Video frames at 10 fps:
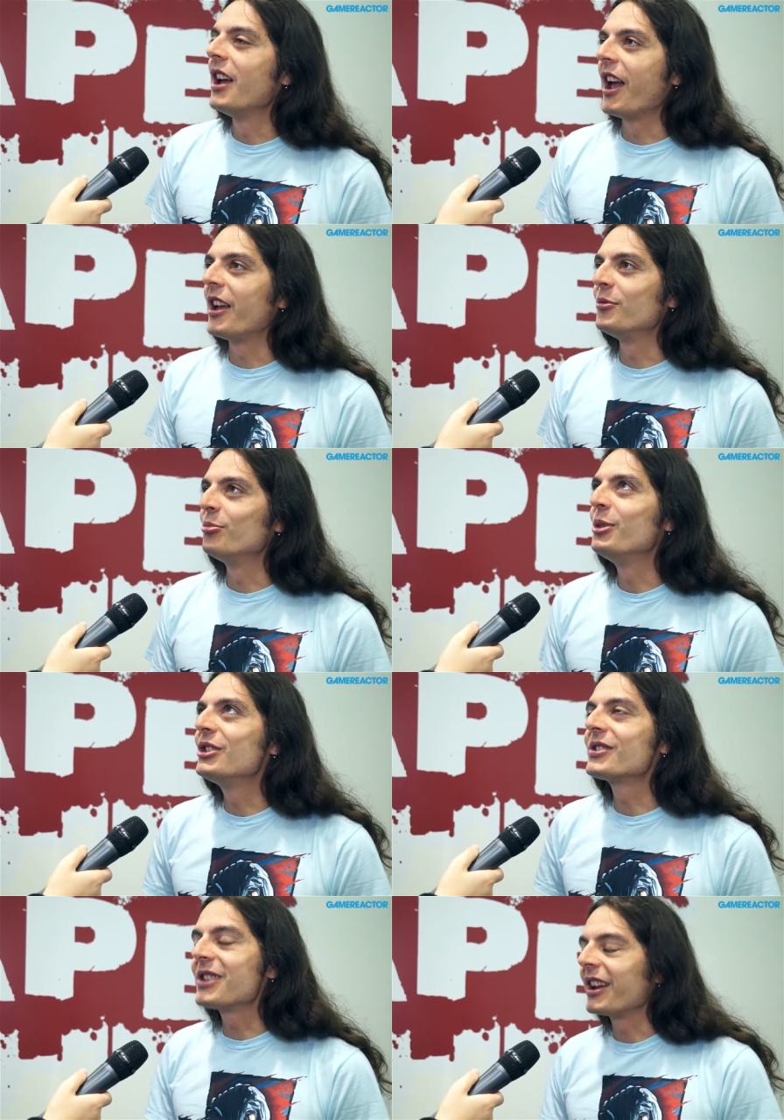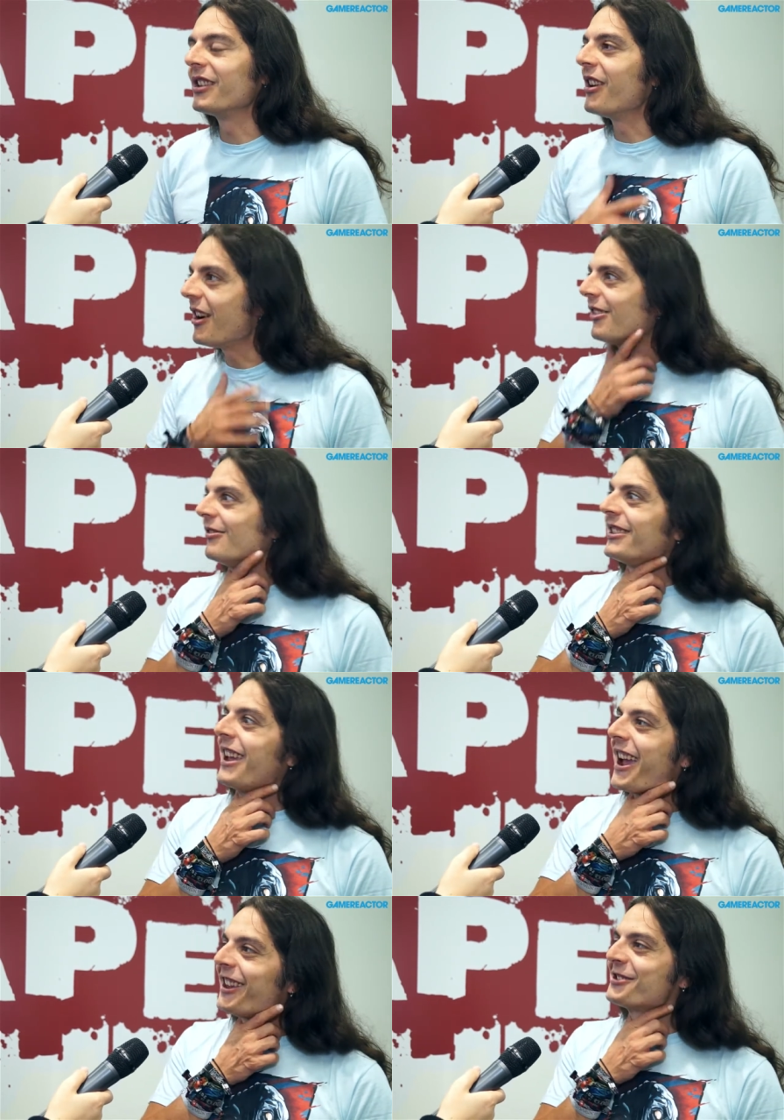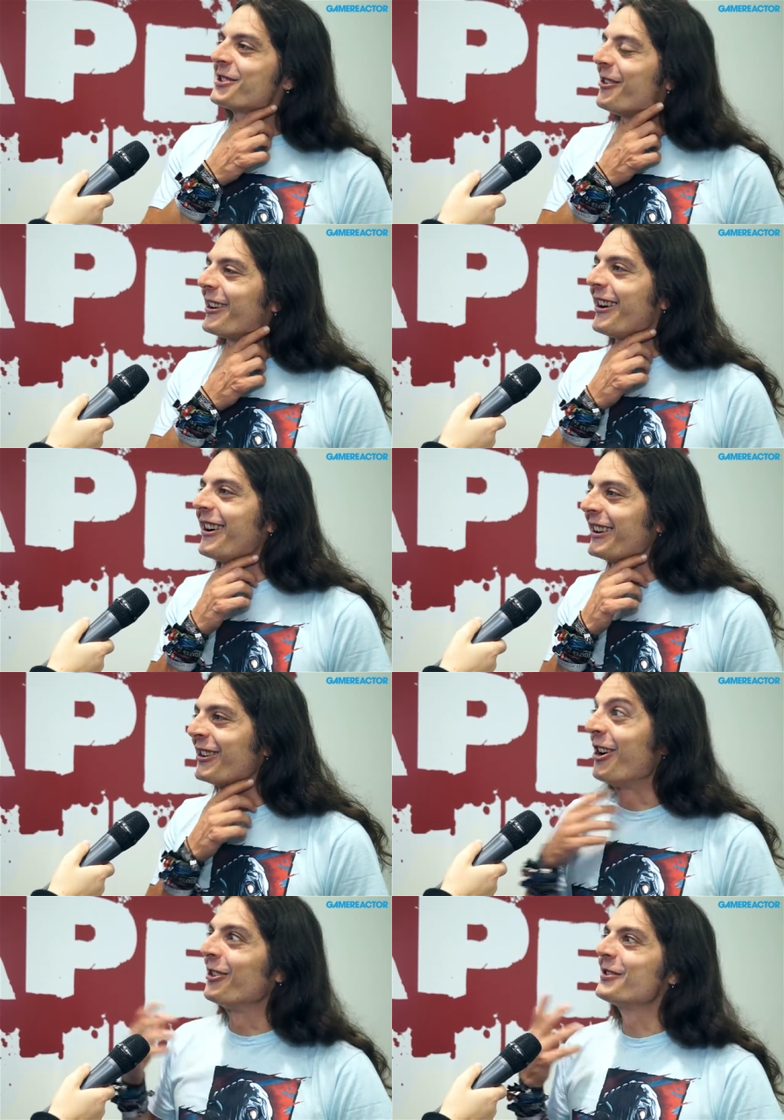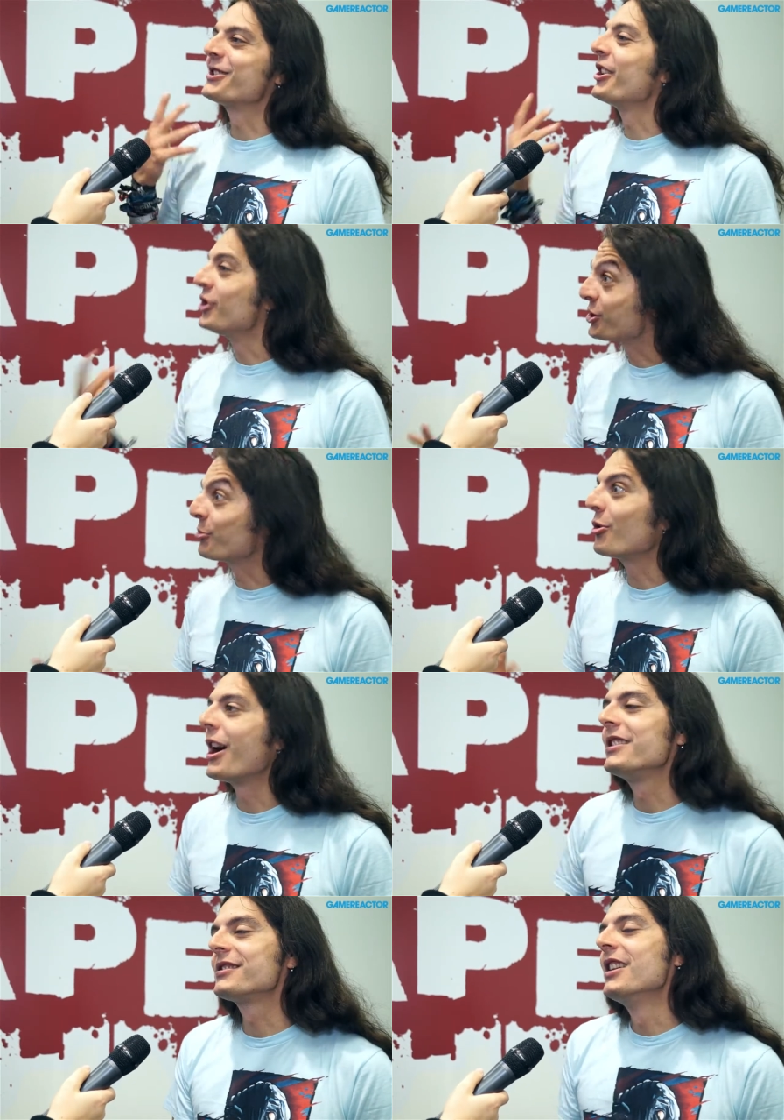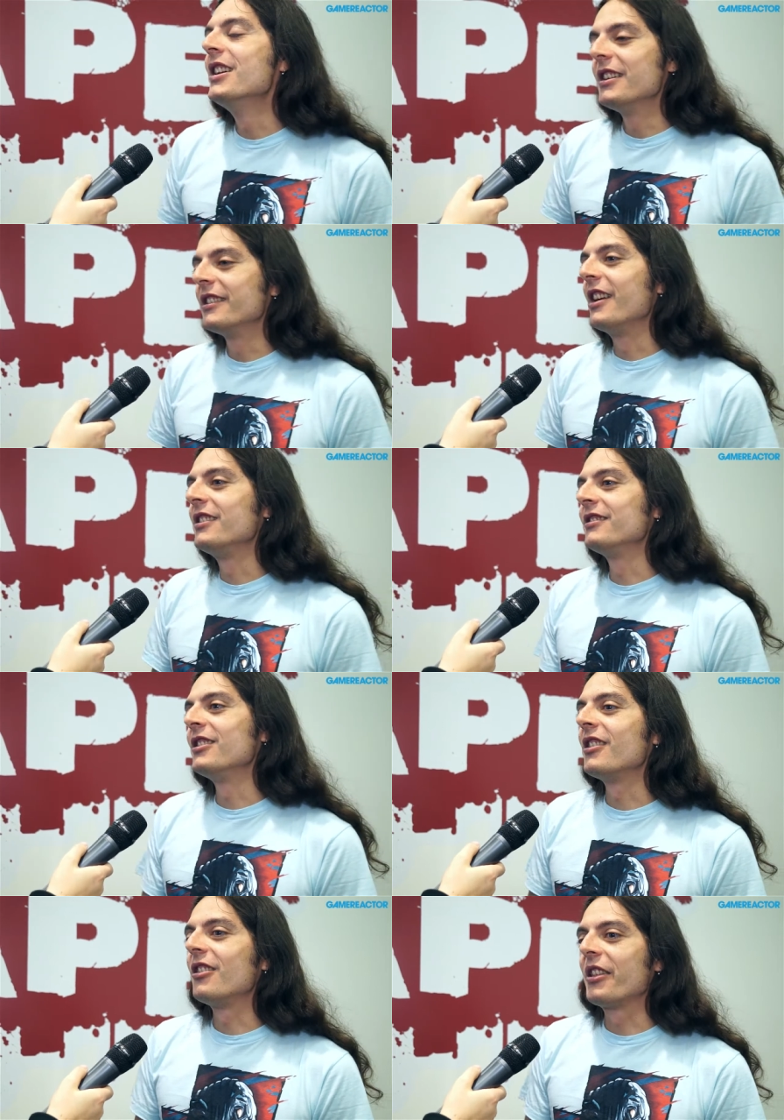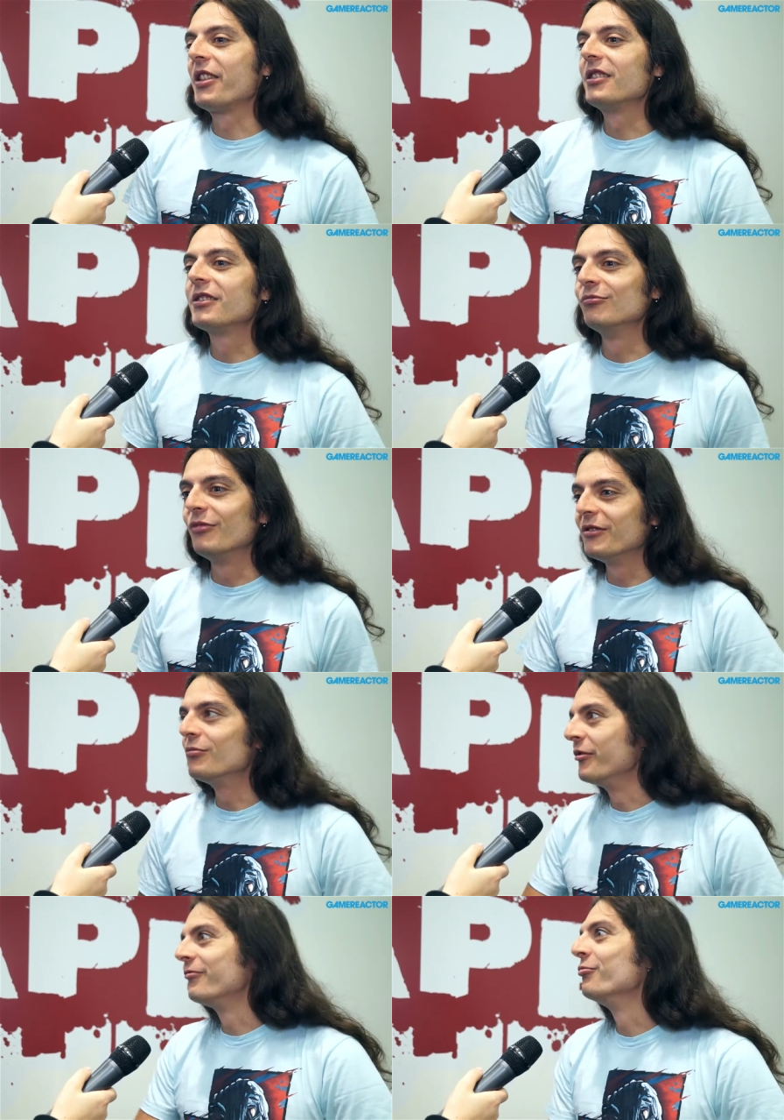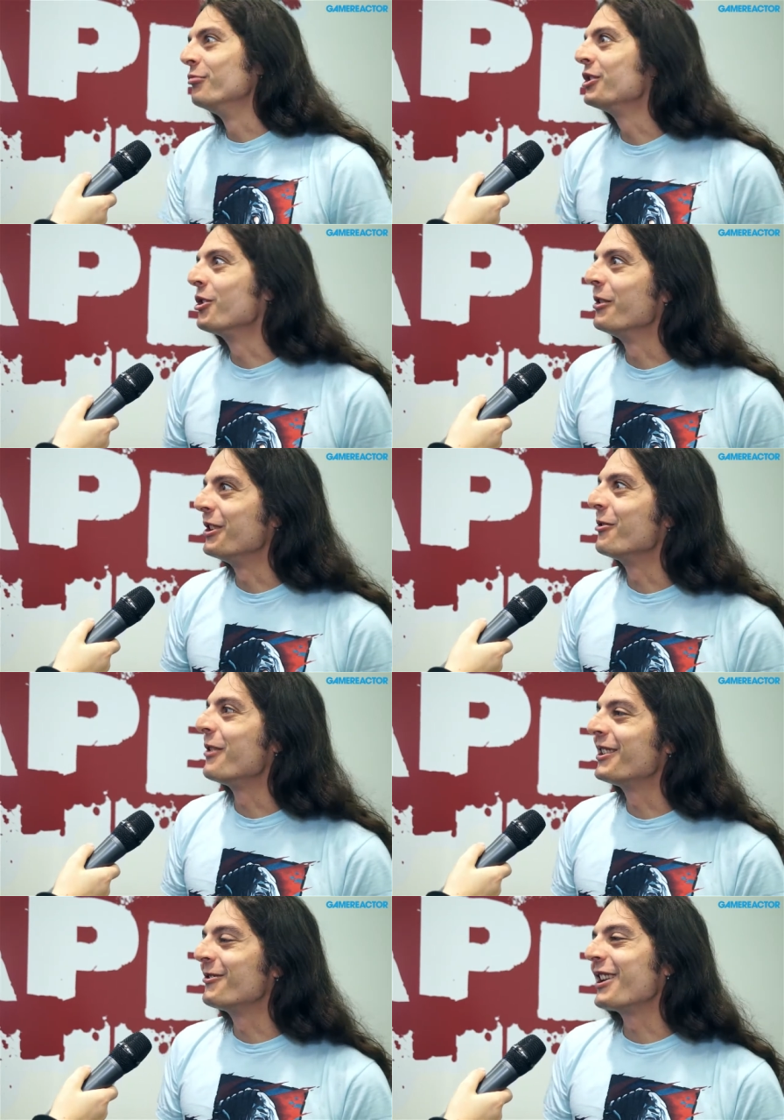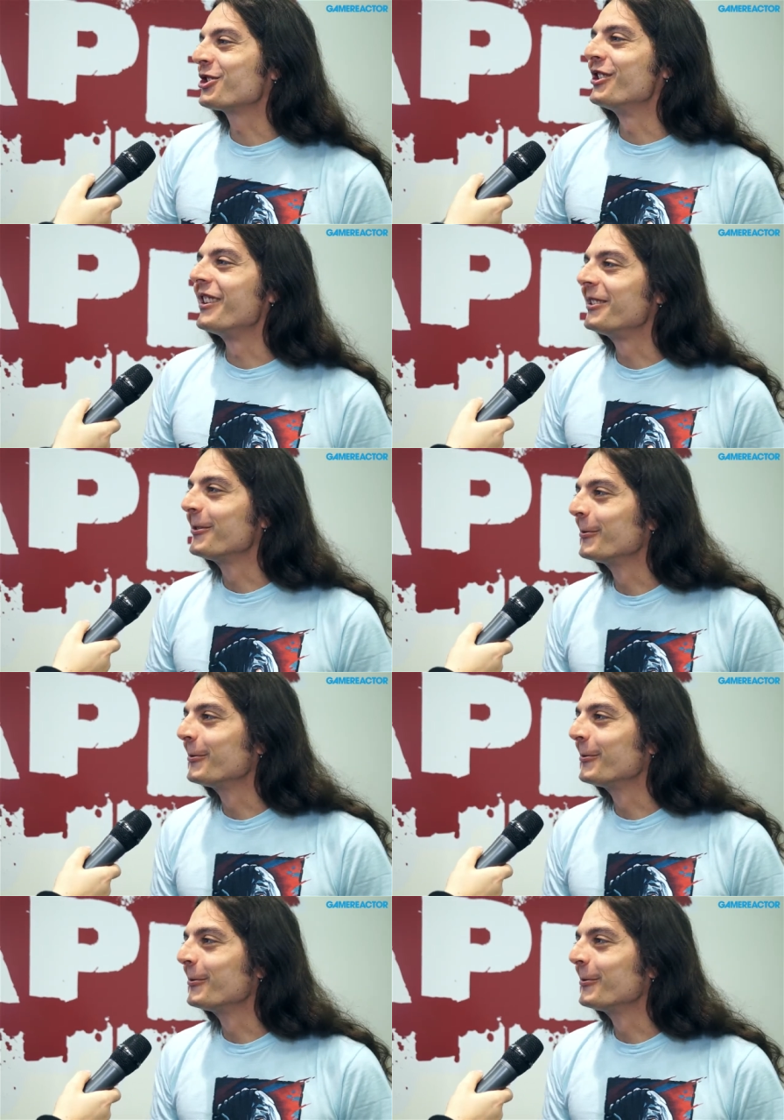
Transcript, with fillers: and be just like, you know, oh, what the hell is going on? And all of a sudden surprise. then, you know, I think we, we've been going in the right direction then.